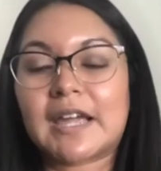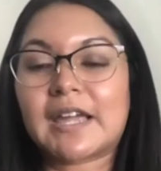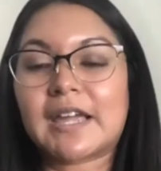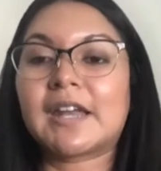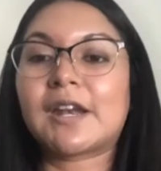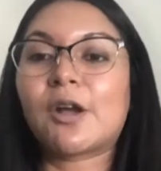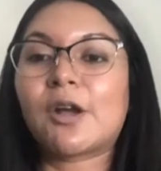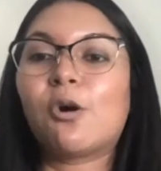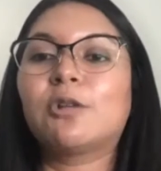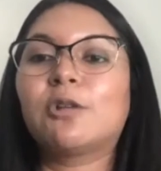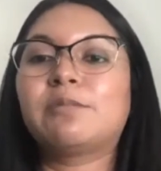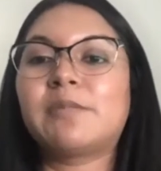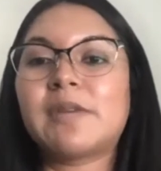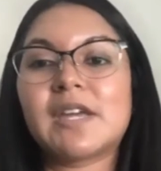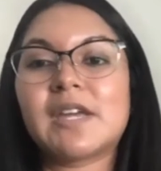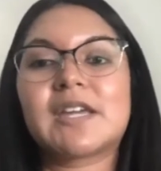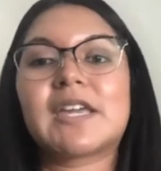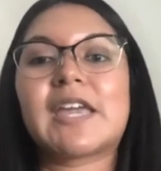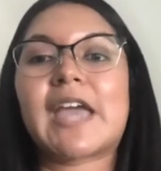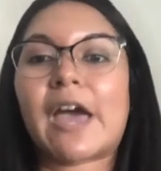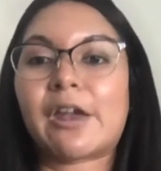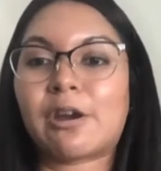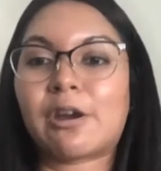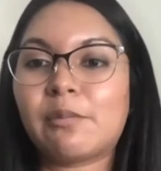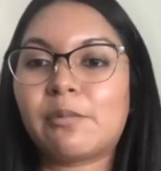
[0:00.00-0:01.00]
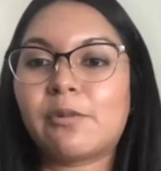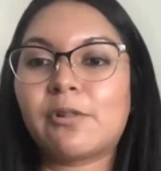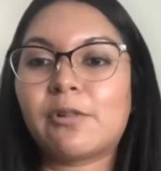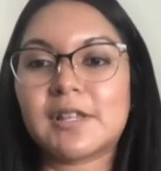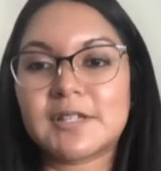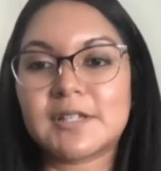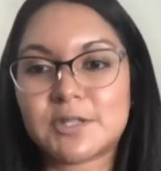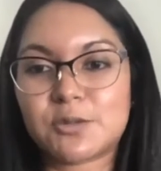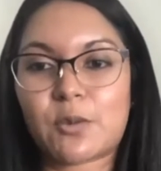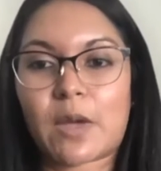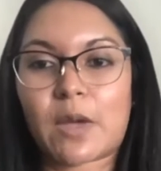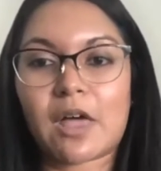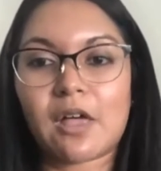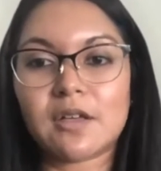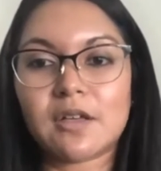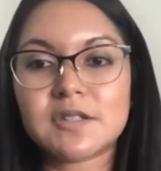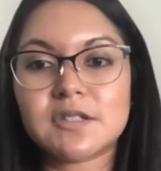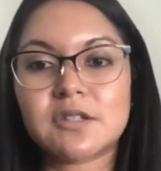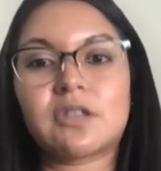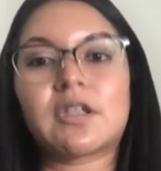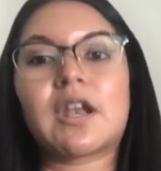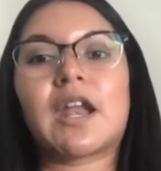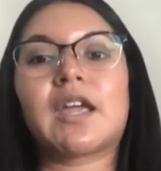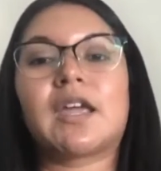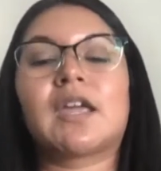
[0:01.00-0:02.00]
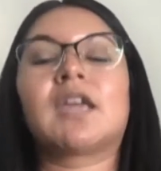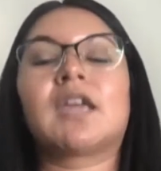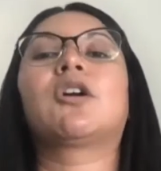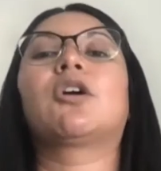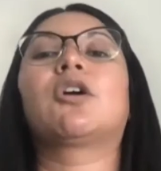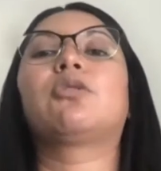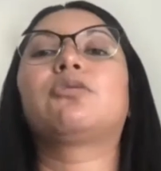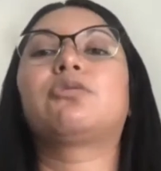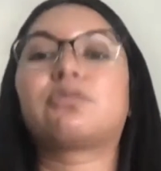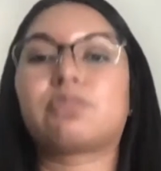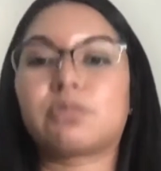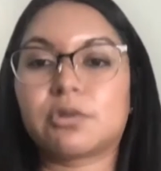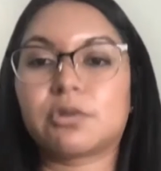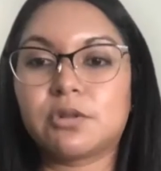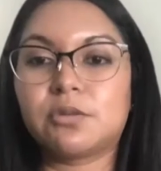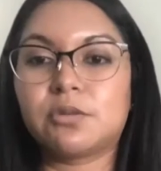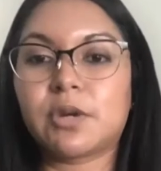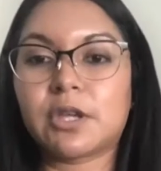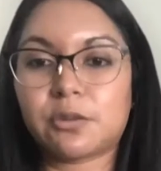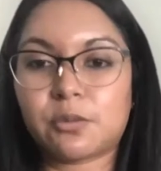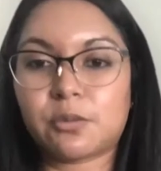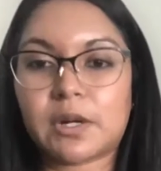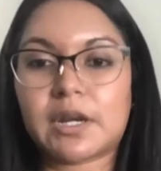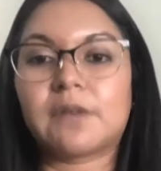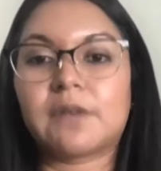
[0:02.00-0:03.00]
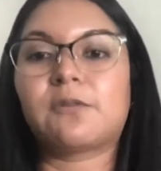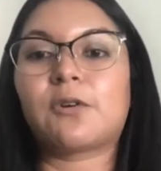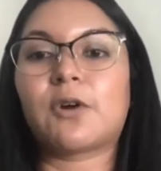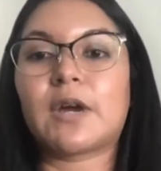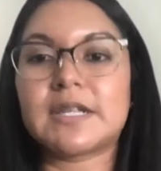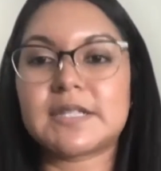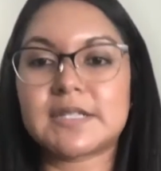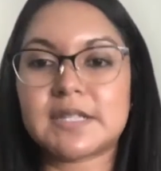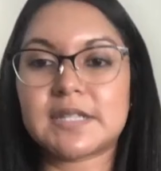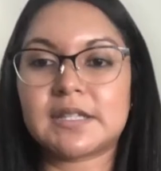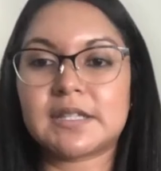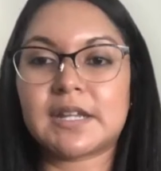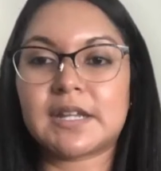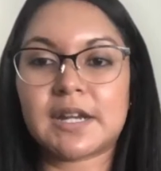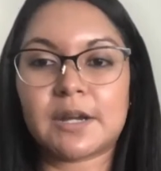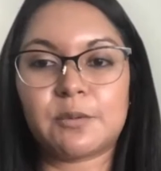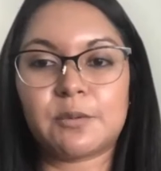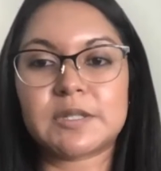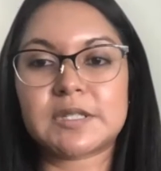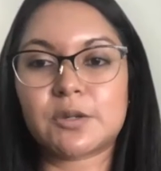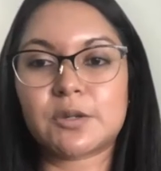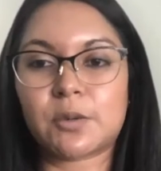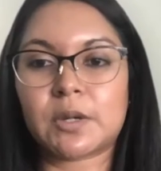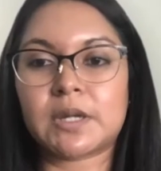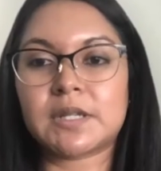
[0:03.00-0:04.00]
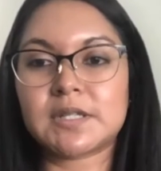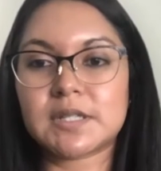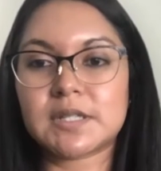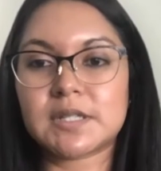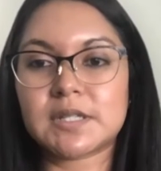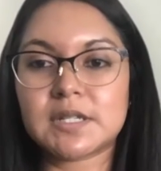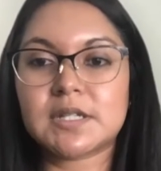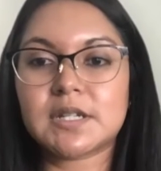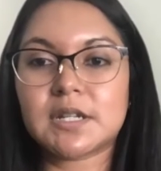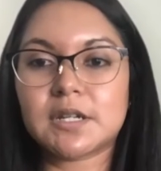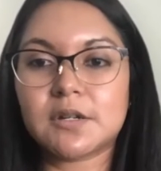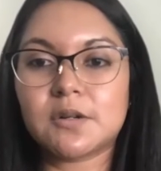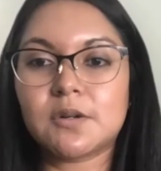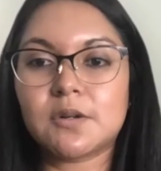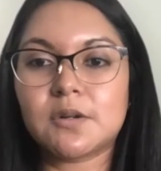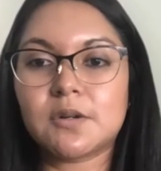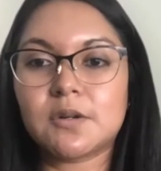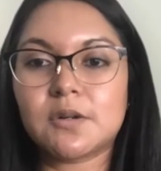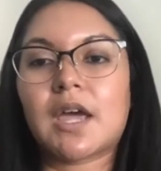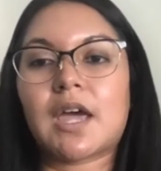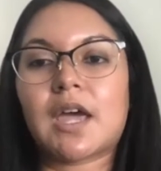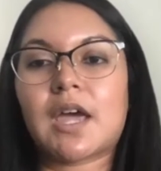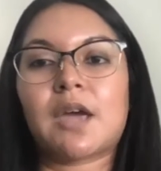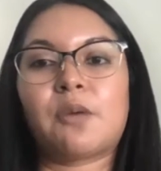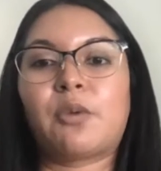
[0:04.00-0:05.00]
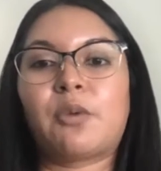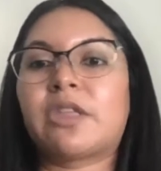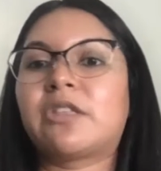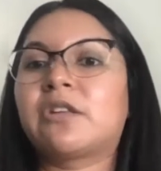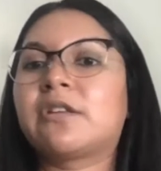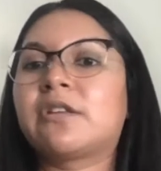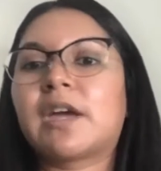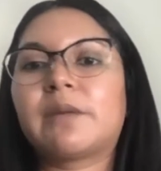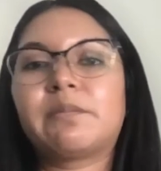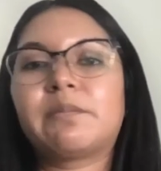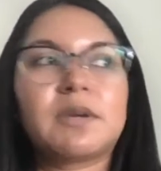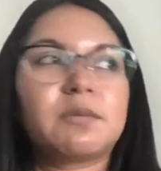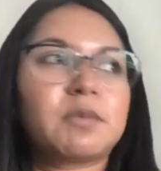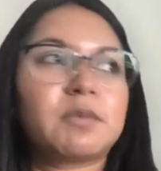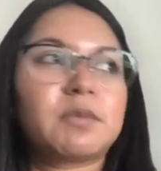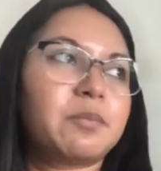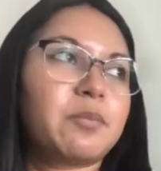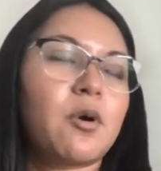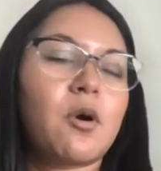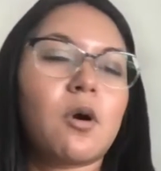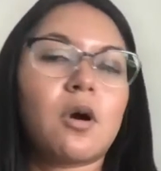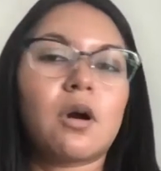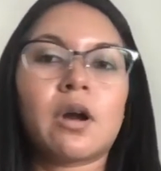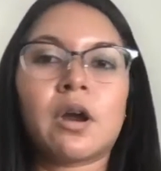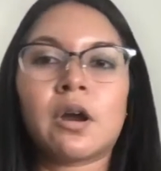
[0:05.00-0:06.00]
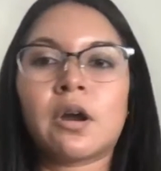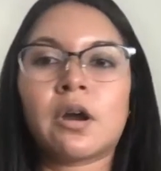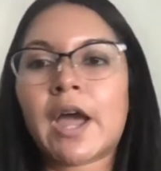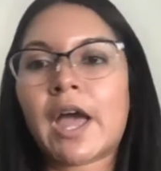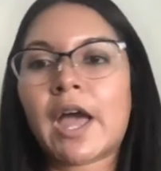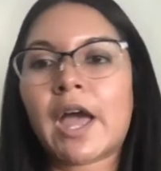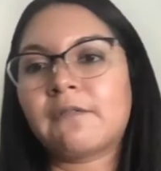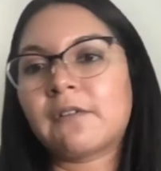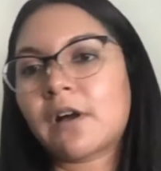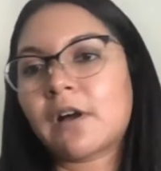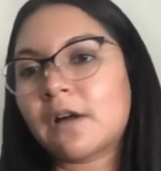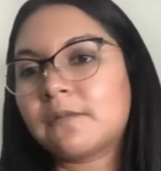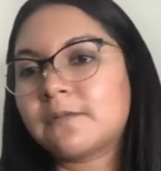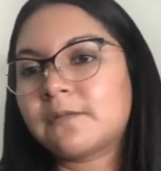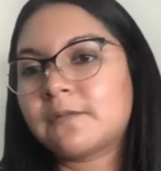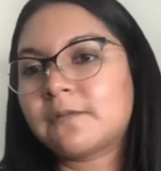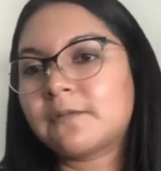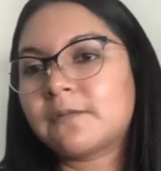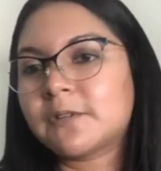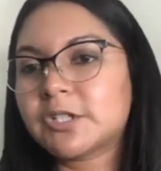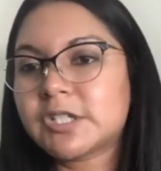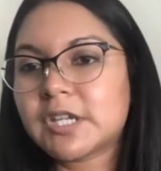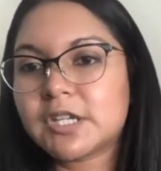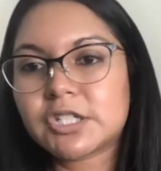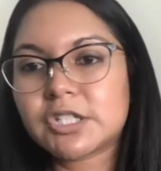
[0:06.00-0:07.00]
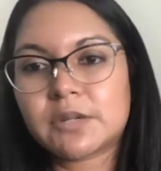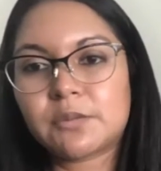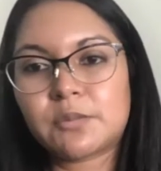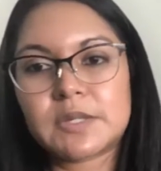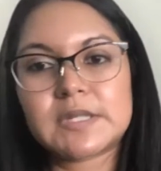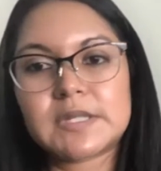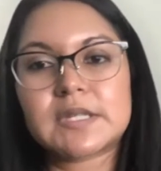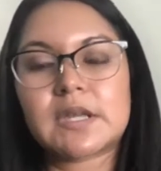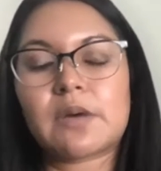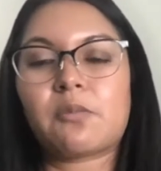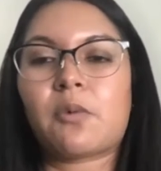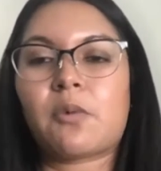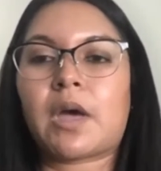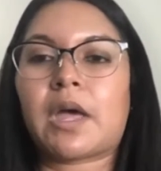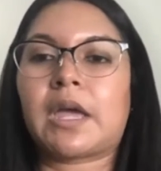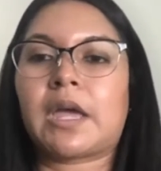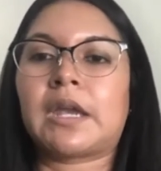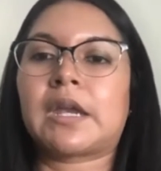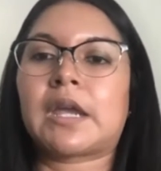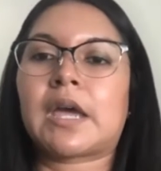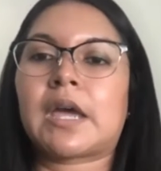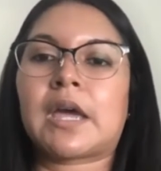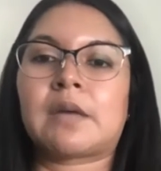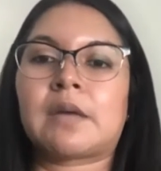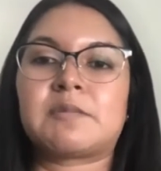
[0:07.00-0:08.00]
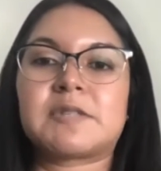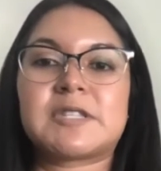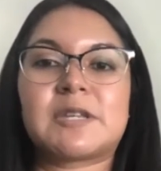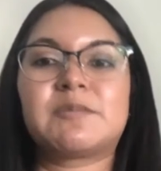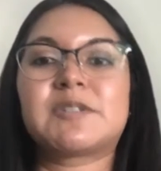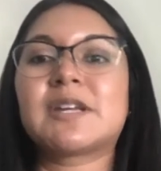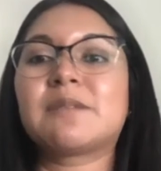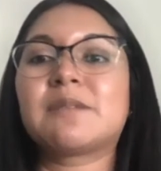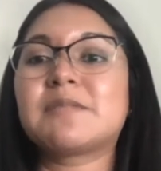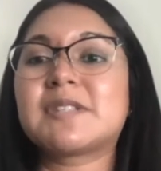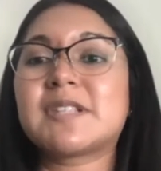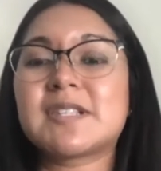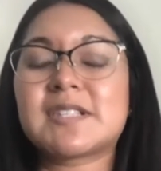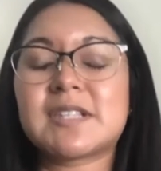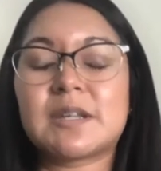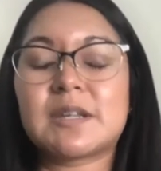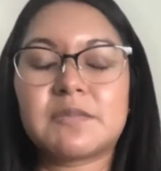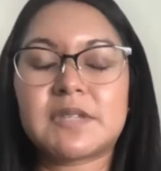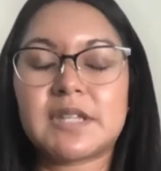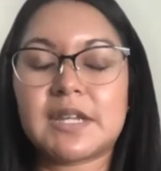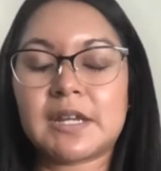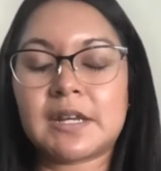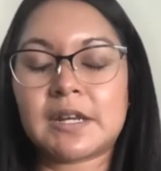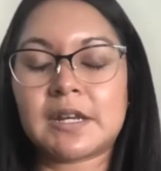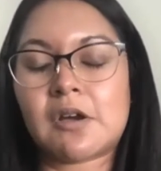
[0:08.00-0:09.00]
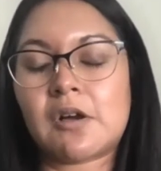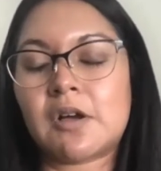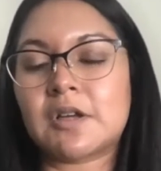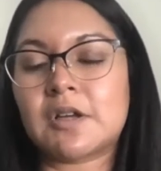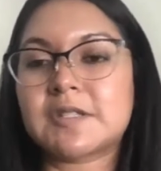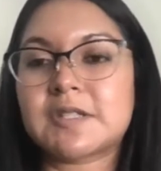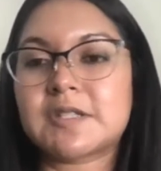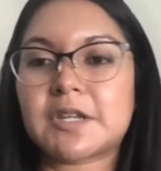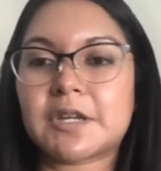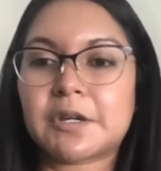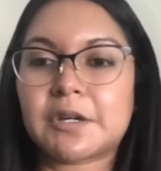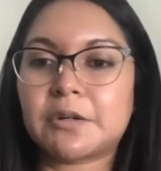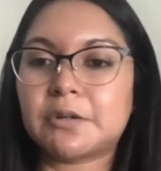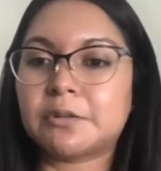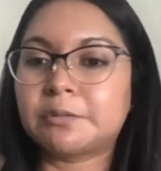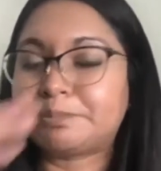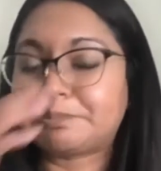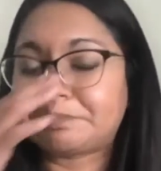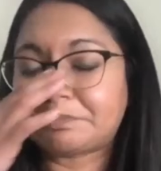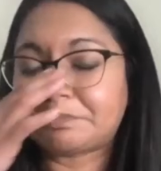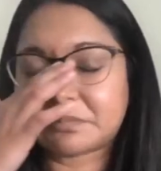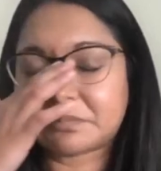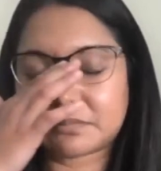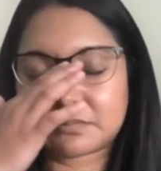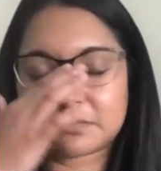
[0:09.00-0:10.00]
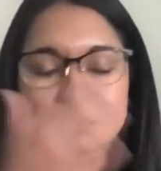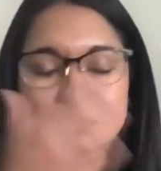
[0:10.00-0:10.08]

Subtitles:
that can hold me accountable as well, so that I can go through with whatever I said that I was going to do, whether that be report or have a conversation with someone. Sometimes it's something also,